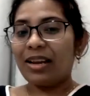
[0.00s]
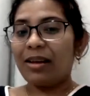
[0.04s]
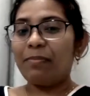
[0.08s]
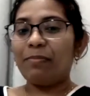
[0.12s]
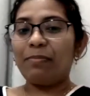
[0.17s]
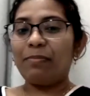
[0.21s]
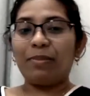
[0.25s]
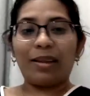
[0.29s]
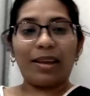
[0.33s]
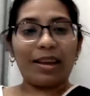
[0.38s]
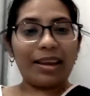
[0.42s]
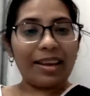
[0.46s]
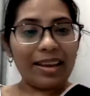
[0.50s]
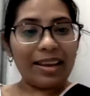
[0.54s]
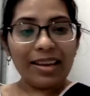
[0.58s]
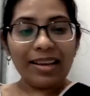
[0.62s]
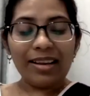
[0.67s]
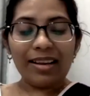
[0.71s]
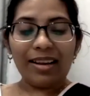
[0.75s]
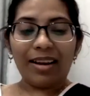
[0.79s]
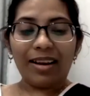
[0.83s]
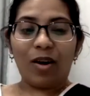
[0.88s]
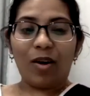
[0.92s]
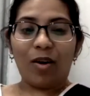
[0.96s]

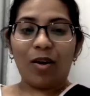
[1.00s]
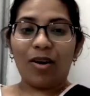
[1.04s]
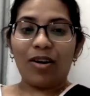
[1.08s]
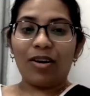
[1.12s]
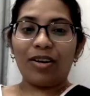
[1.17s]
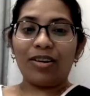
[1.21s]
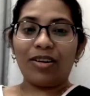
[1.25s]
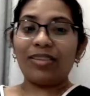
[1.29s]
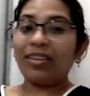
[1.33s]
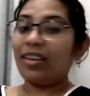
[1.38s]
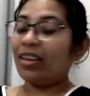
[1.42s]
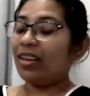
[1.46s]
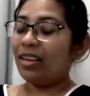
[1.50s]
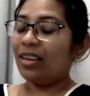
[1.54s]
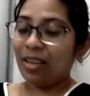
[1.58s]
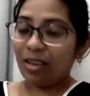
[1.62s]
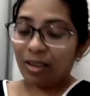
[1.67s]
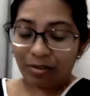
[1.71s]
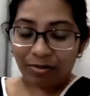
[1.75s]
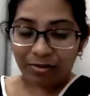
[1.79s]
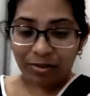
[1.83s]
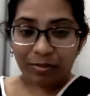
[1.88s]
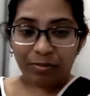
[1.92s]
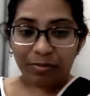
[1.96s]
applying or thinking
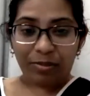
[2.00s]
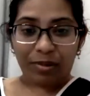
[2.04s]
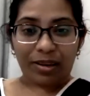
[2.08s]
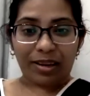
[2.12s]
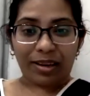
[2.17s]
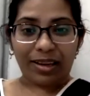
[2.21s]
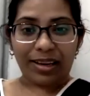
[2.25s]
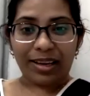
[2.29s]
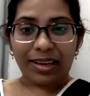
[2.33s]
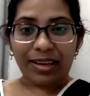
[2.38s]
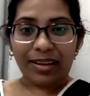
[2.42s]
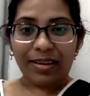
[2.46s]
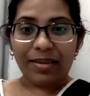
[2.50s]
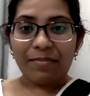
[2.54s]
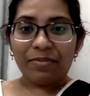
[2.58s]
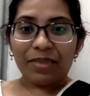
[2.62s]
of applying,